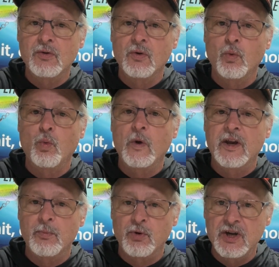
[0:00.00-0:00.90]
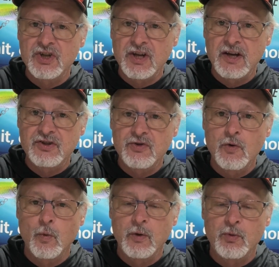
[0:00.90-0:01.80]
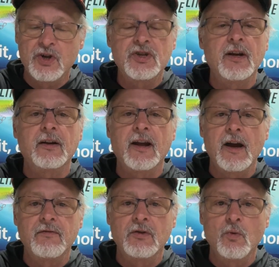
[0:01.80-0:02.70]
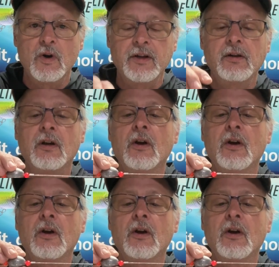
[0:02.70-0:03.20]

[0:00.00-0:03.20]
We appreciate you, and we appreciate everyone